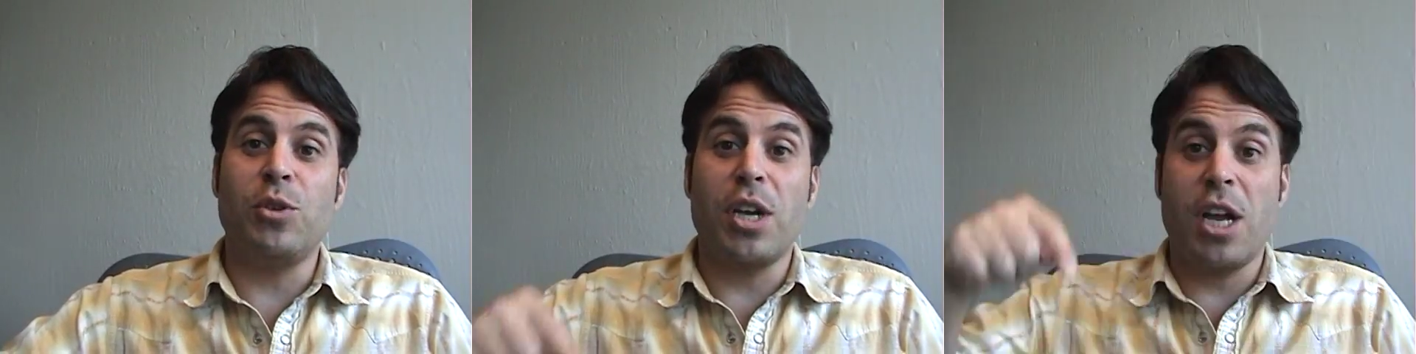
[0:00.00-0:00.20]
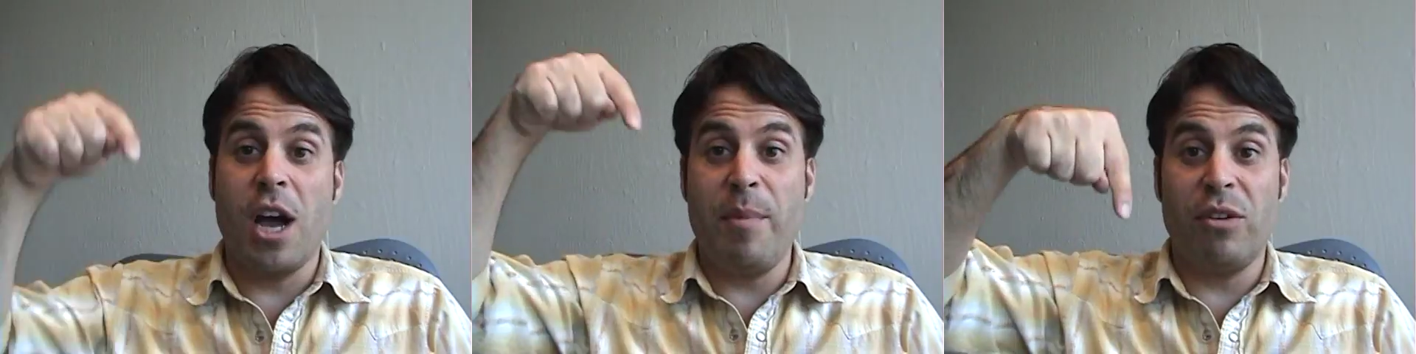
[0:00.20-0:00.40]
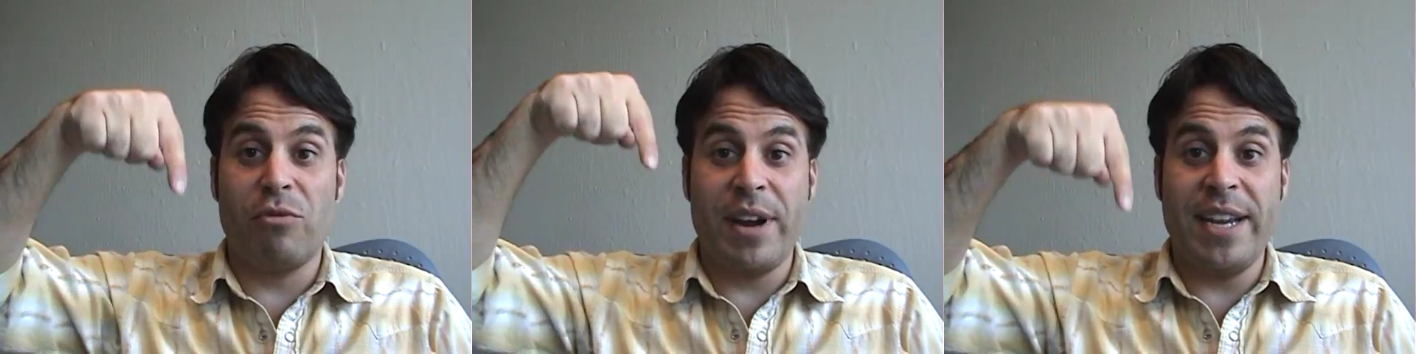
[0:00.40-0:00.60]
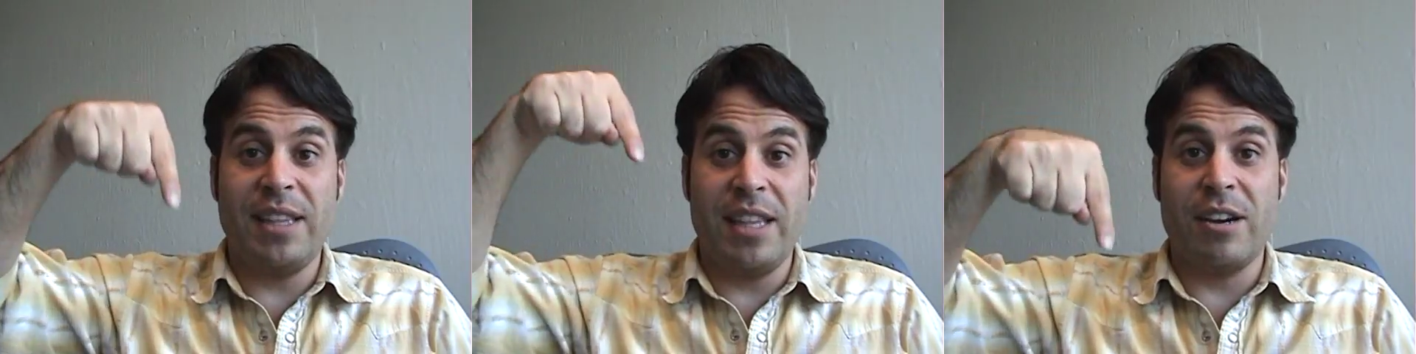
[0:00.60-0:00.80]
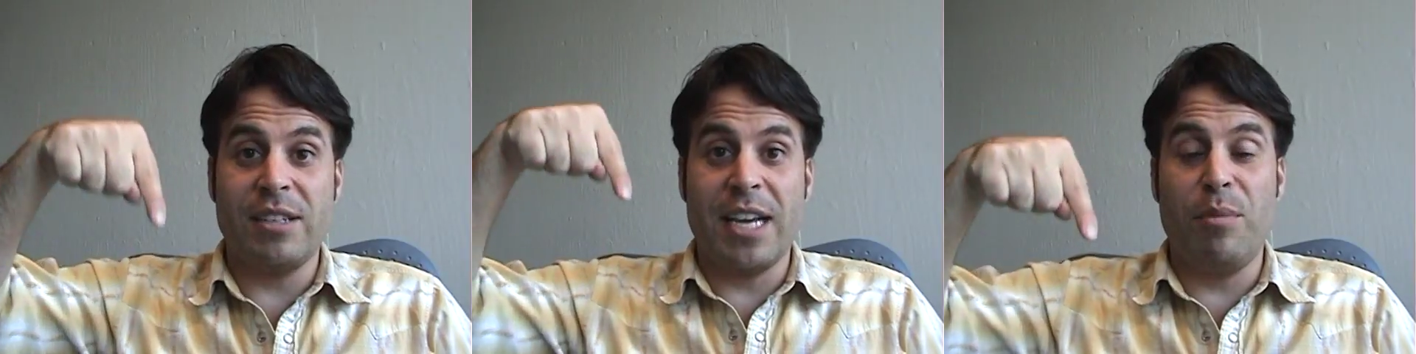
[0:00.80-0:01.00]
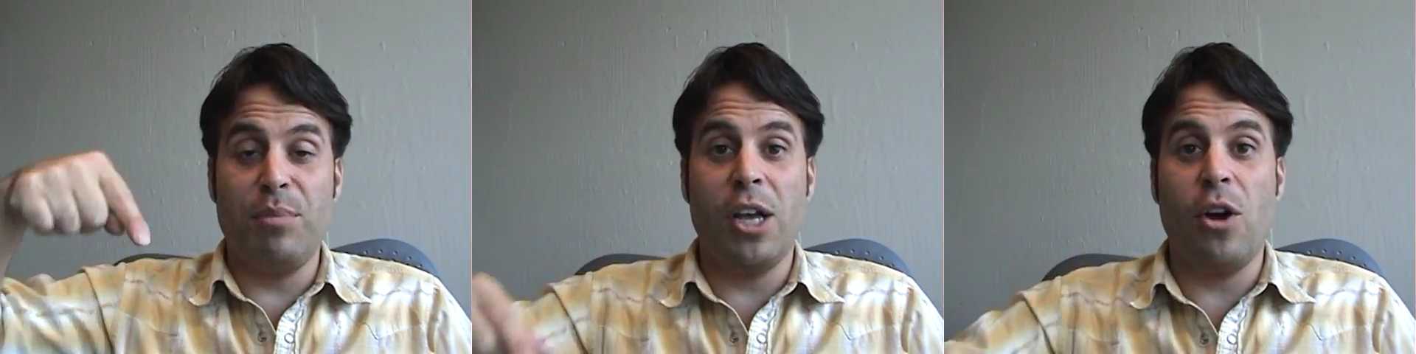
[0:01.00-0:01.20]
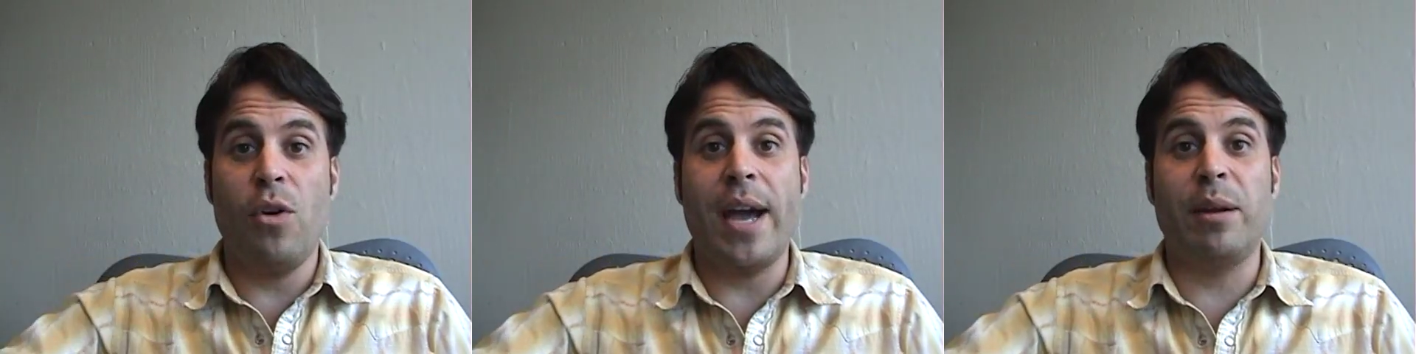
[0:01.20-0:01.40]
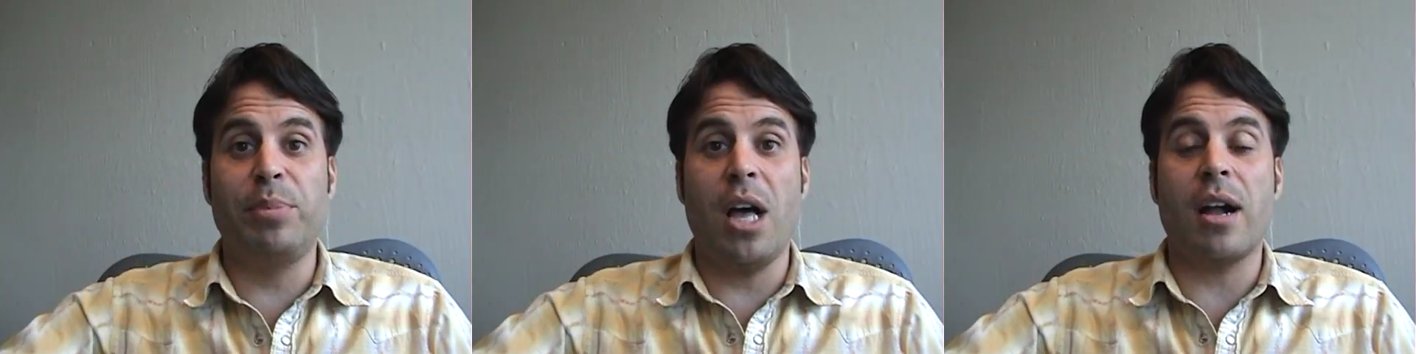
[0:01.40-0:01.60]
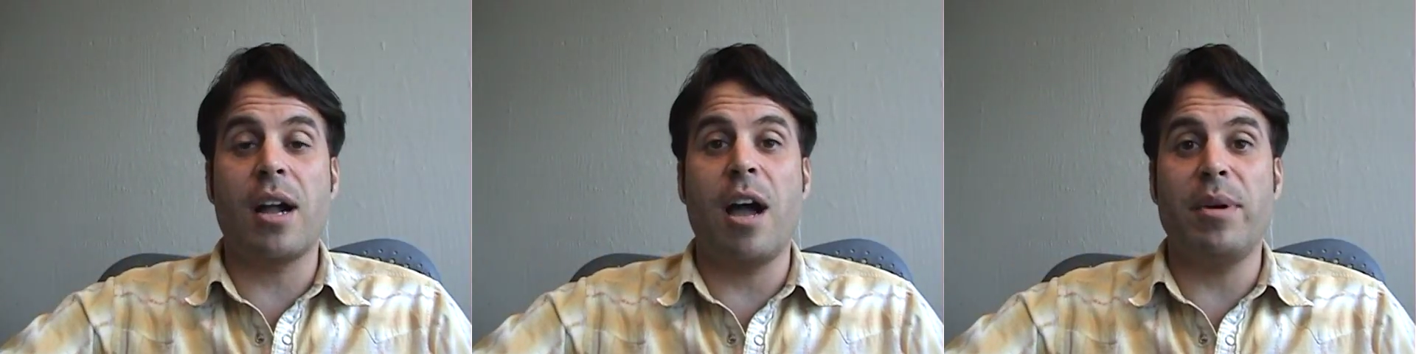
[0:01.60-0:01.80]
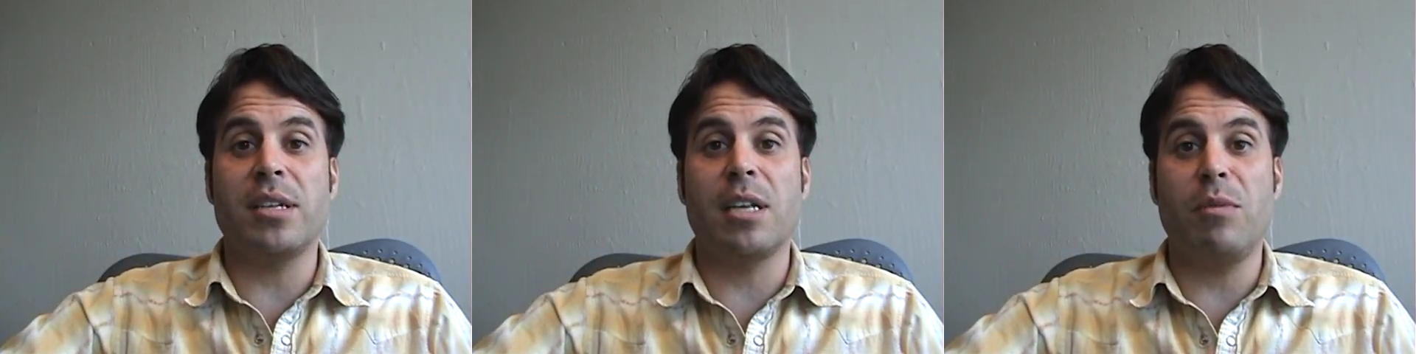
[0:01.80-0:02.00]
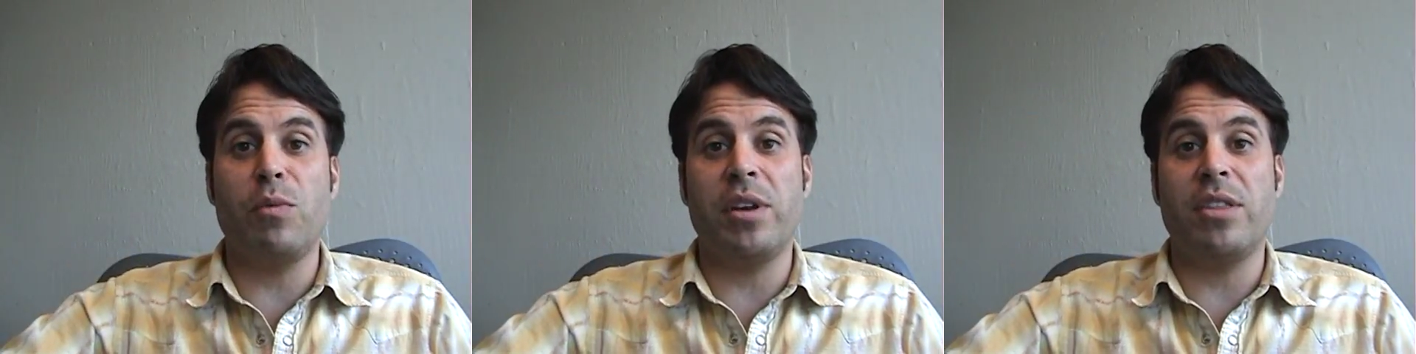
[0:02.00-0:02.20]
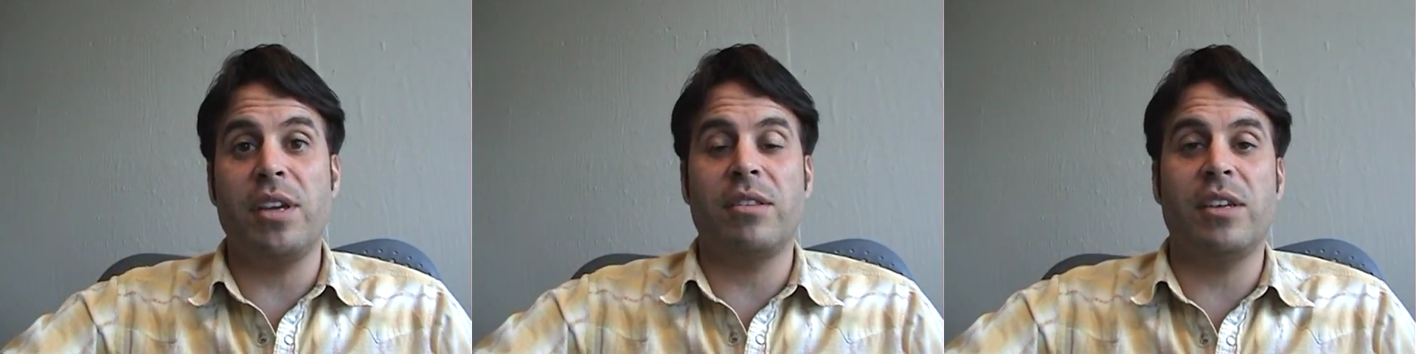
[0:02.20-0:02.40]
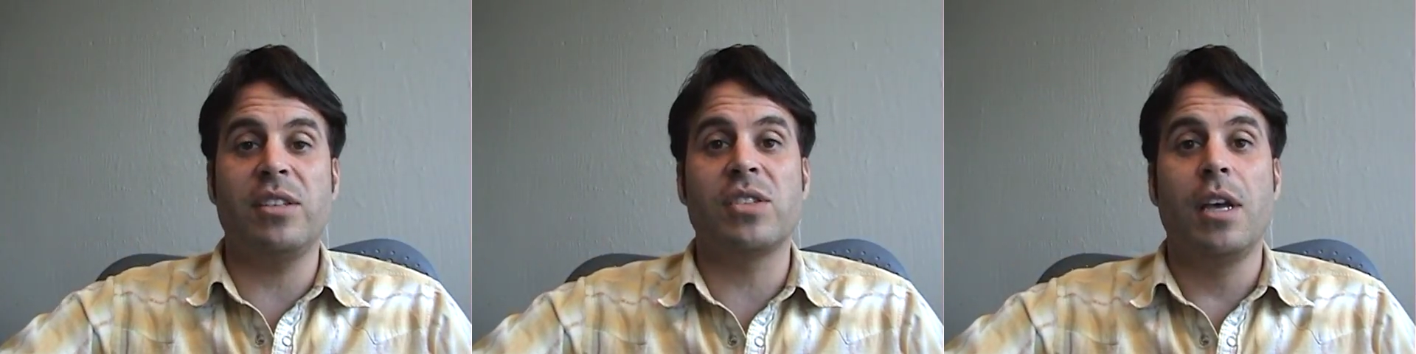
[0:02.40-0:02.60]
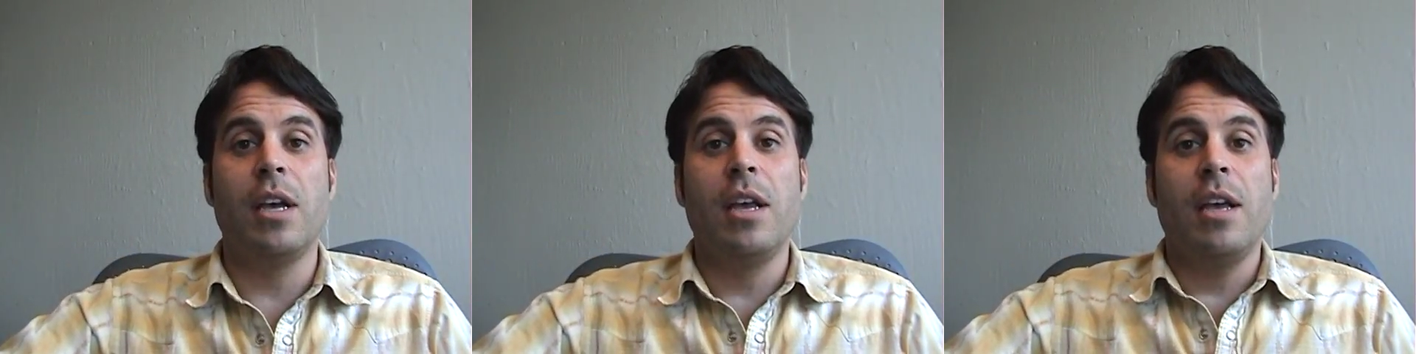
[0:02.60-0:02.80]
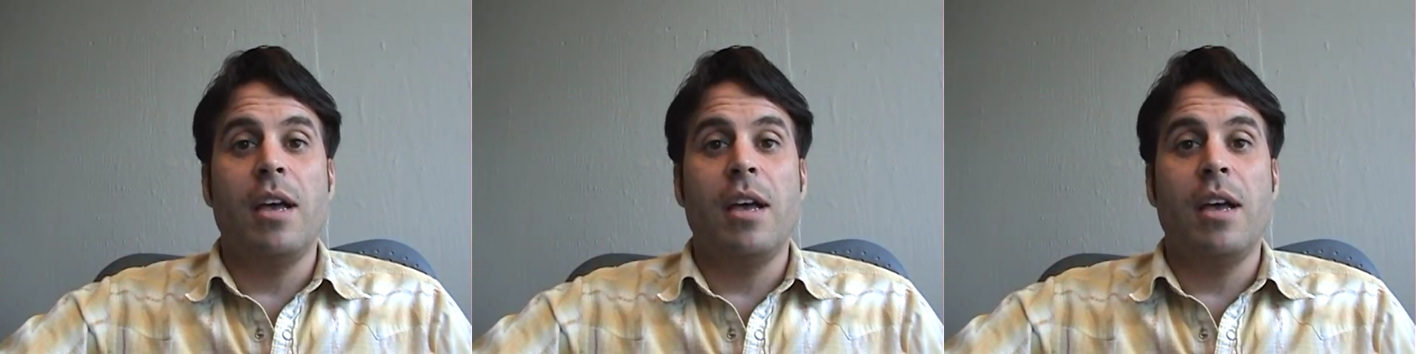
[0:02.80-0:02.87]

You can comment right there down below, add a blog comment, tell me what you think of this,